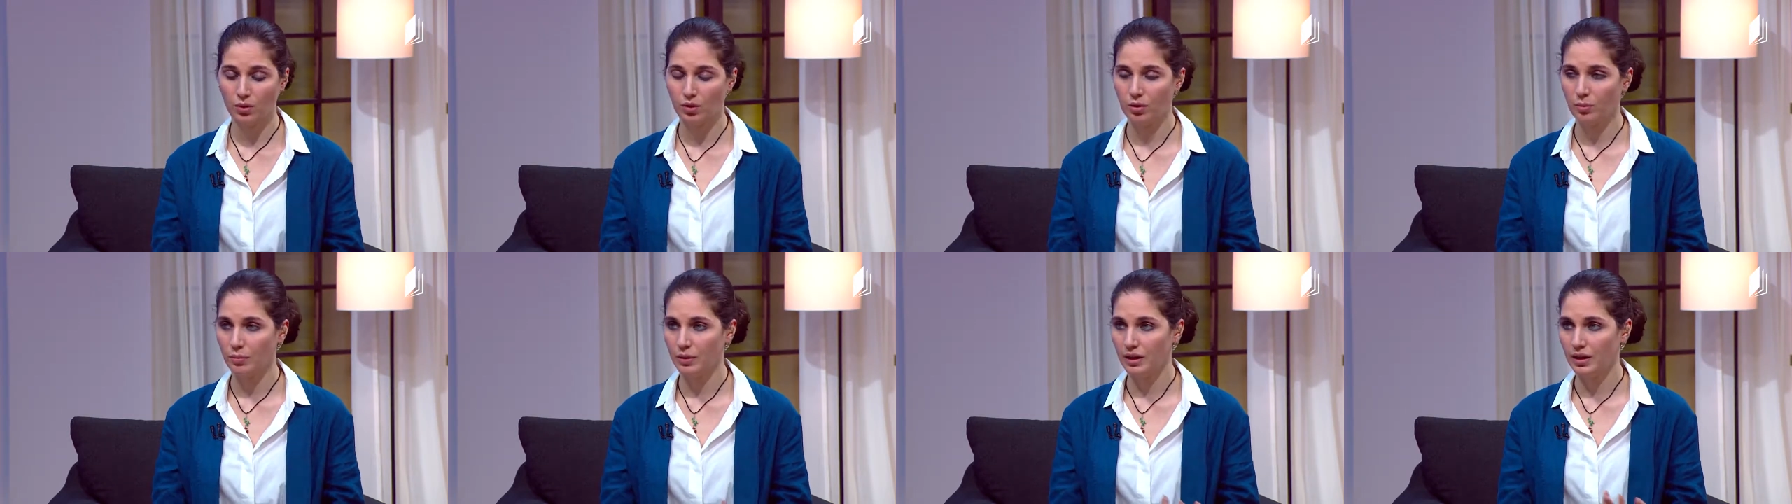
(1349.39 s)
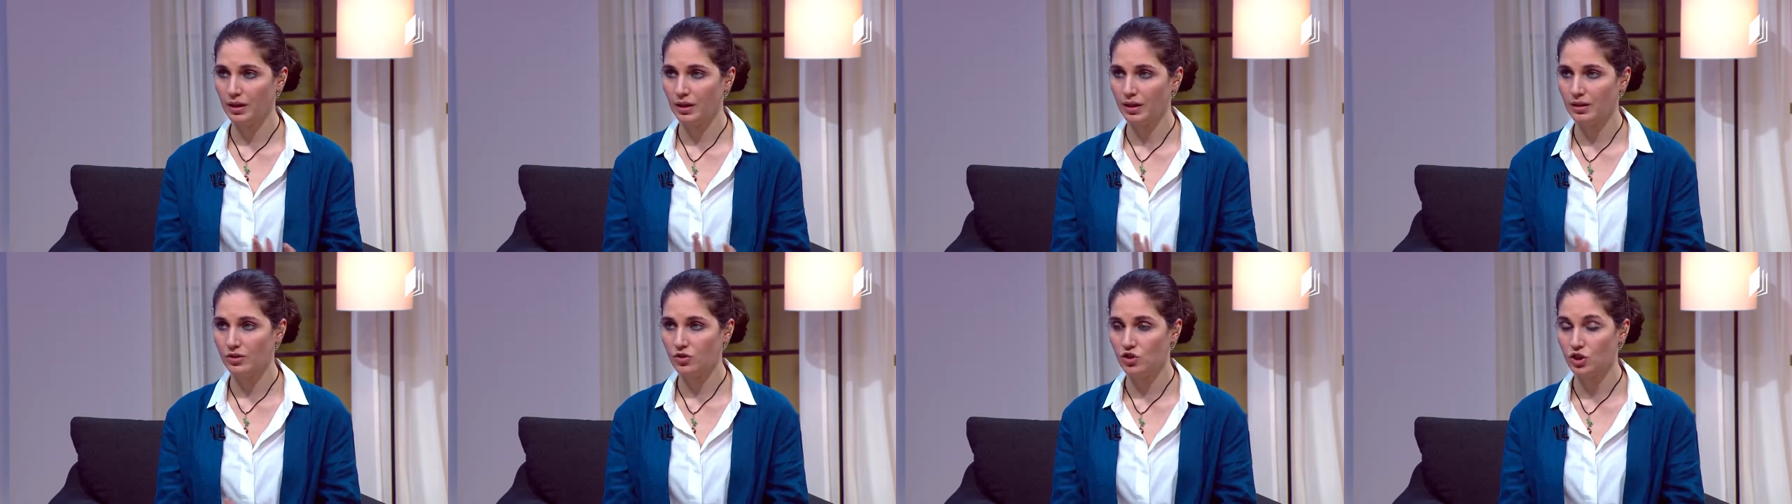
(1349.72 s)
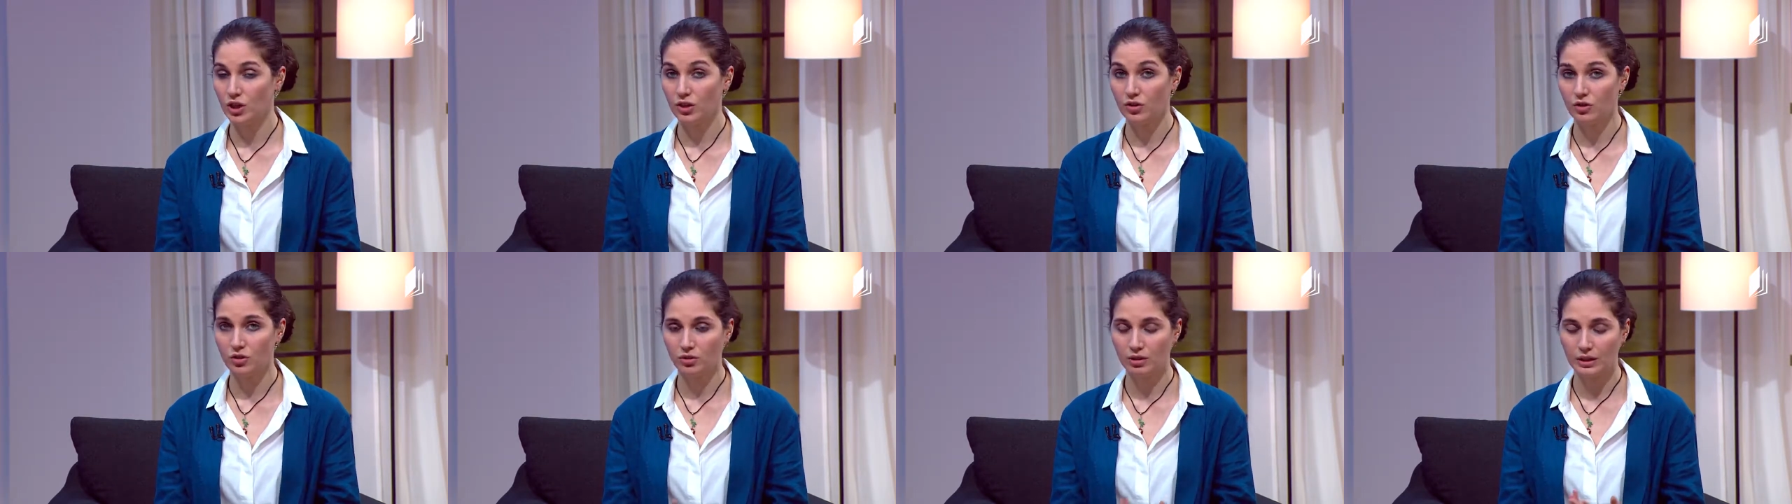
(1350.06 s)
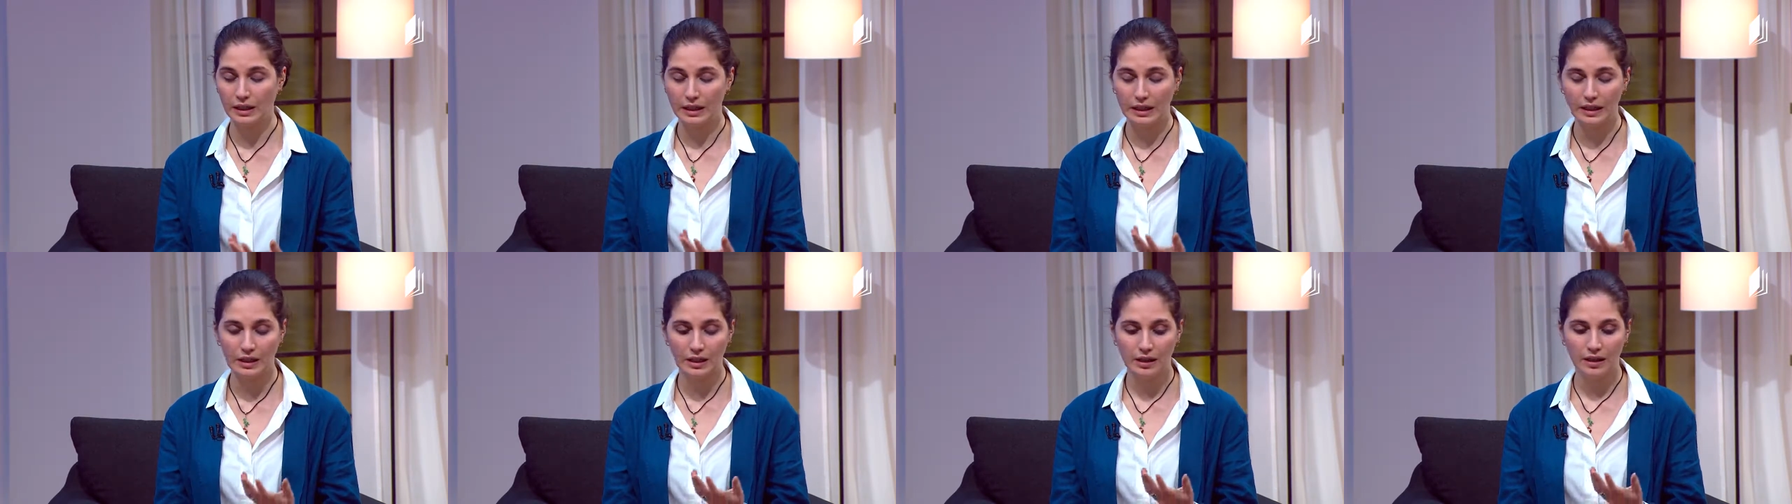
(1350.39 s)
warming and
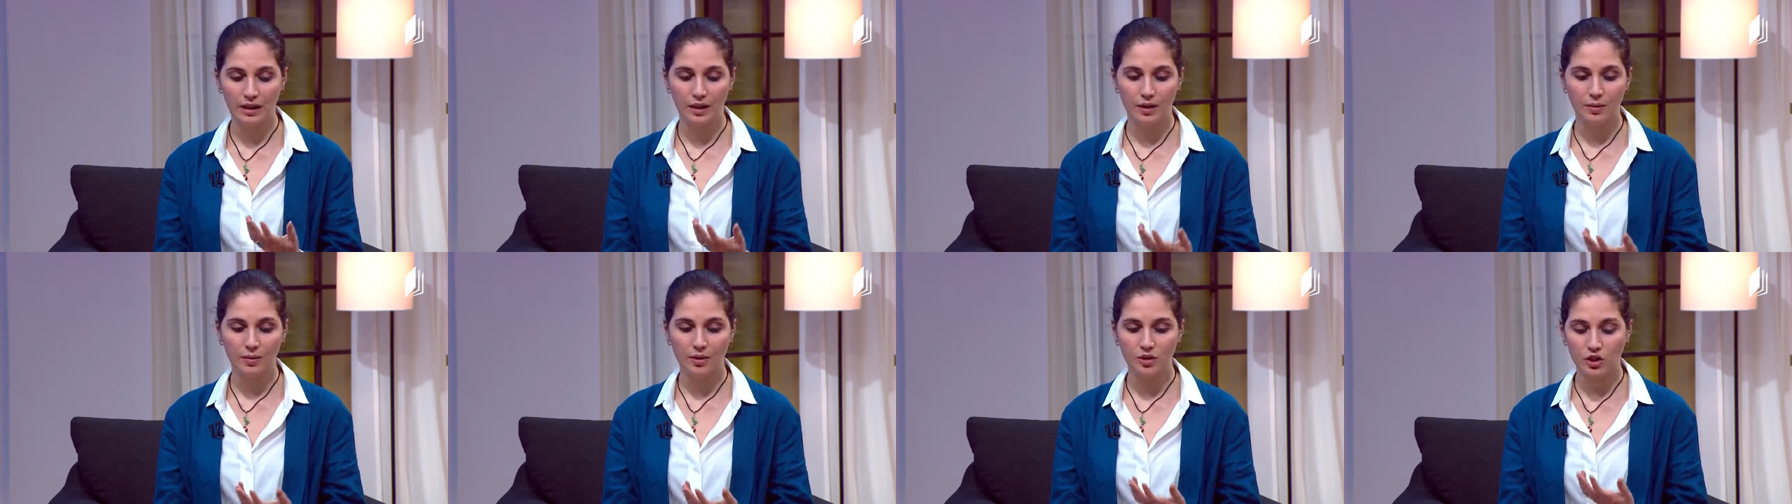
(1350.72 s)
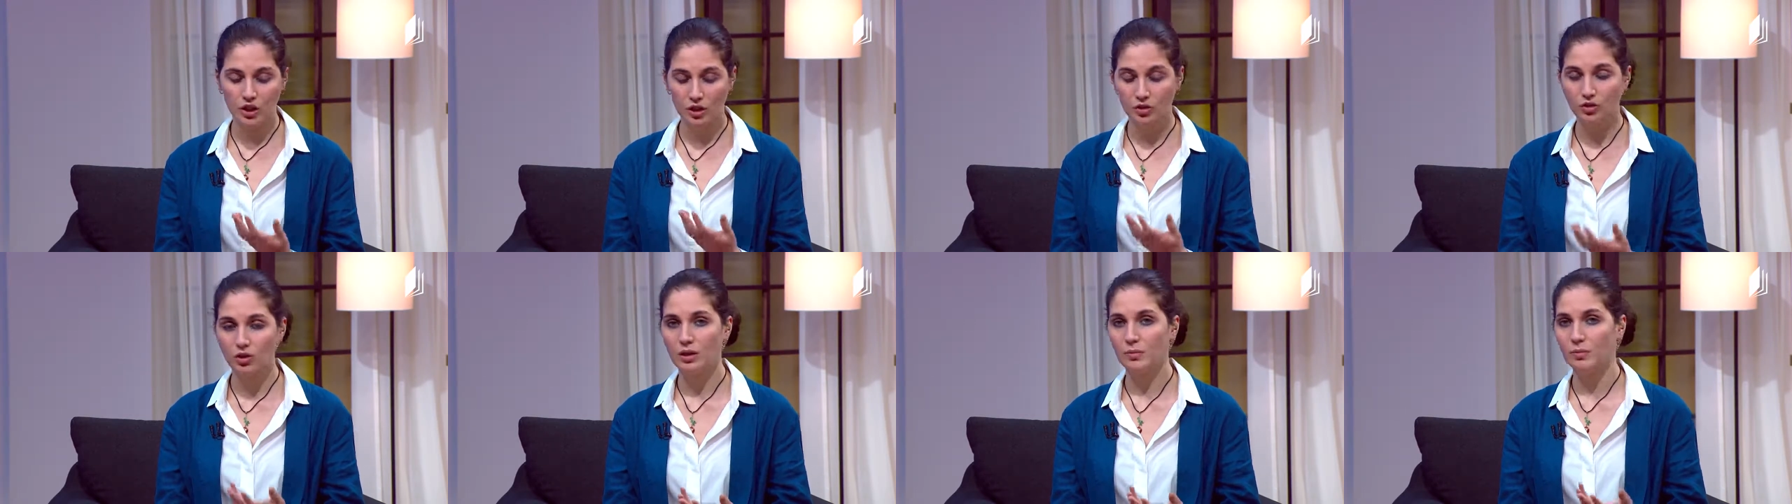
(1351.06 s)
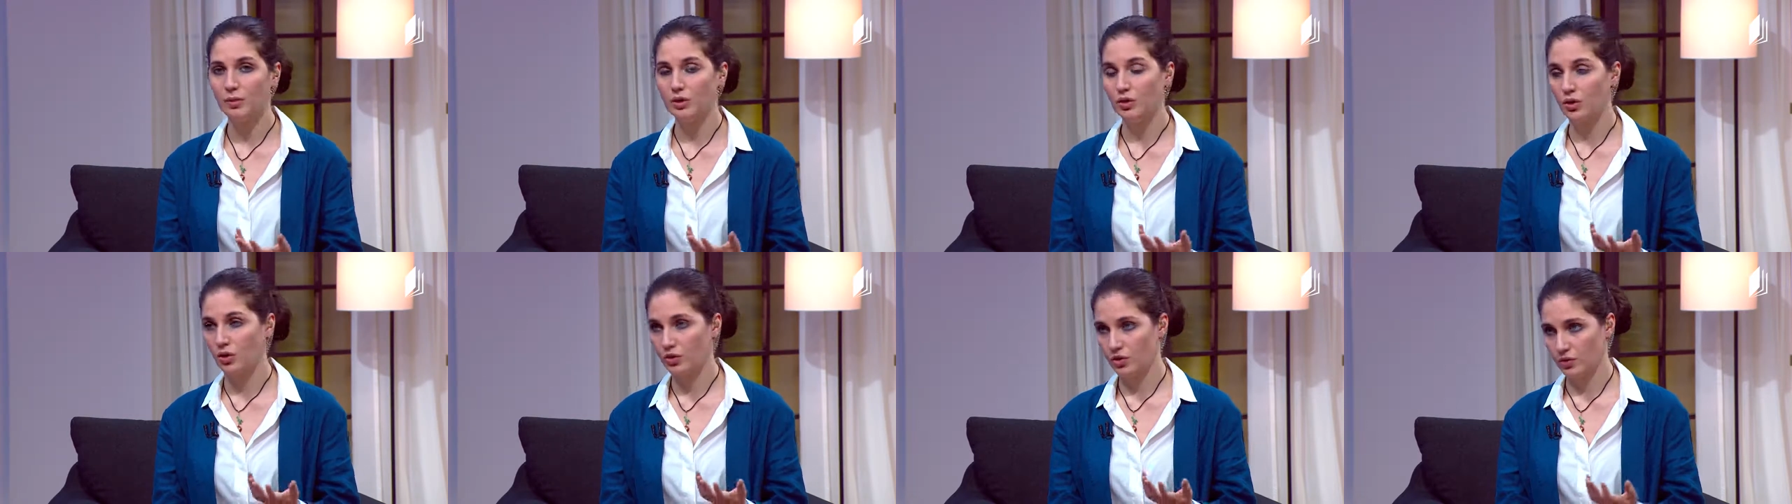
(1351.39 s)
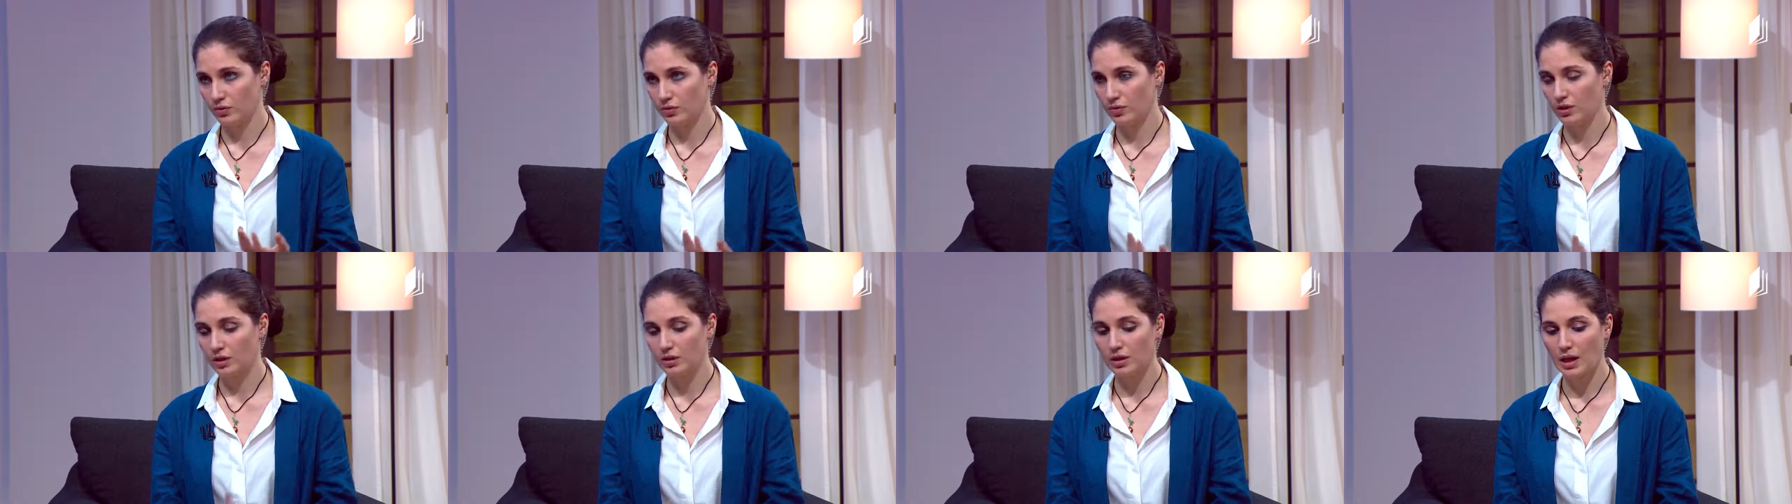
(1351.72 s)
generally because
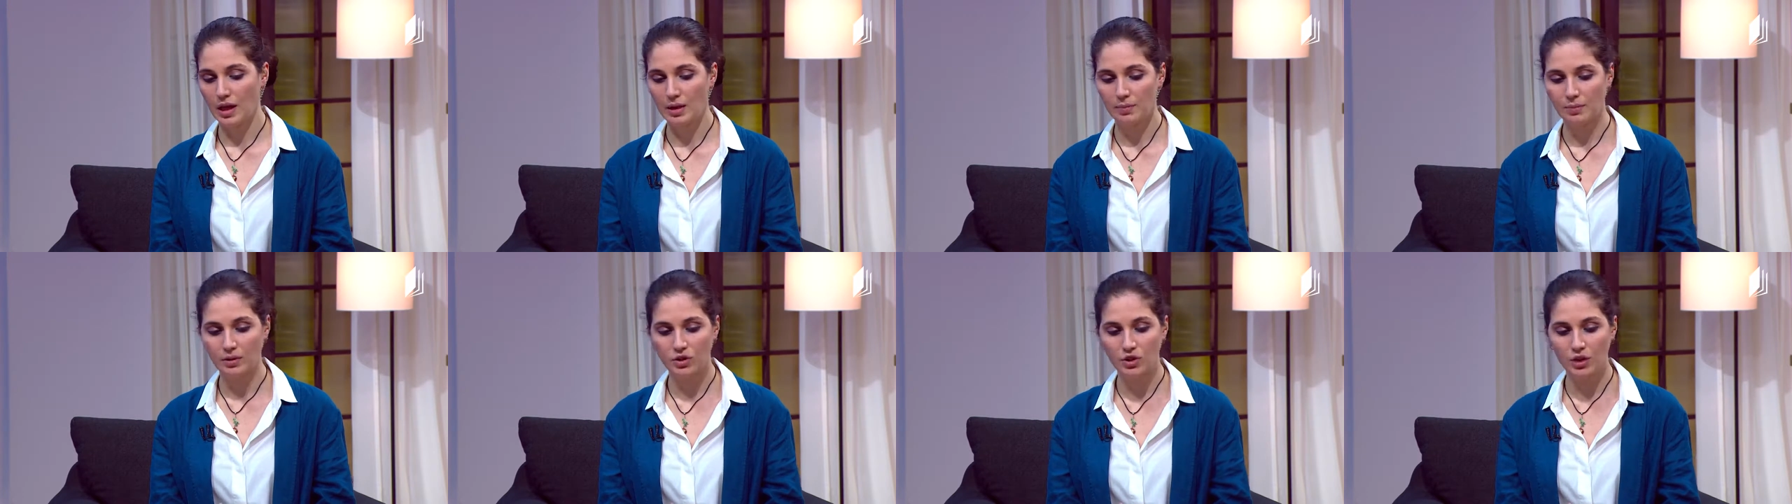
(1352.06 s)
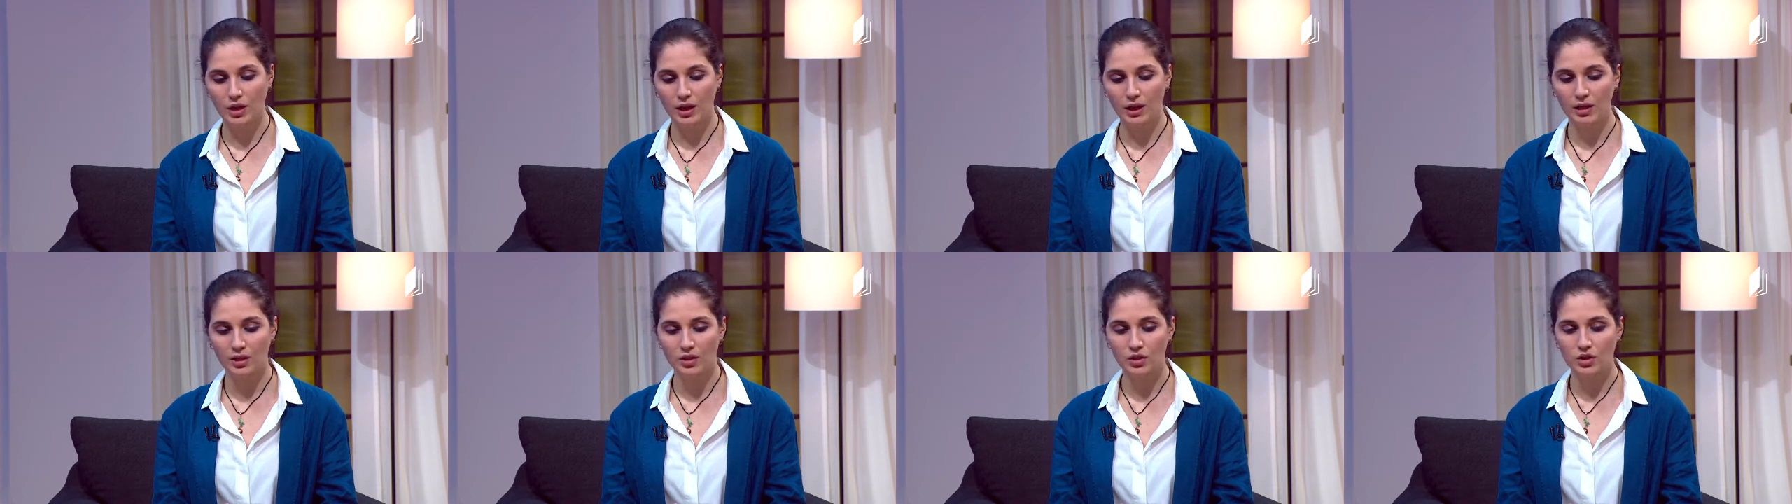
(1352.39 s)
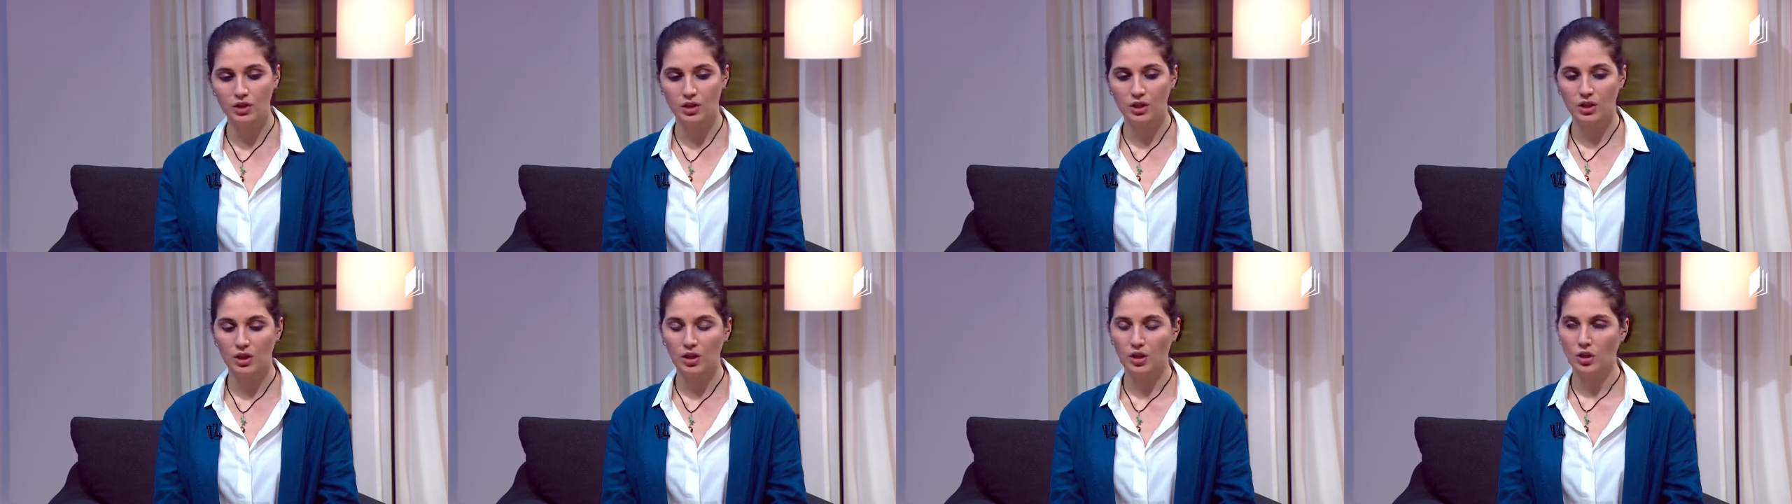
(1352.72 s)
of the climate change.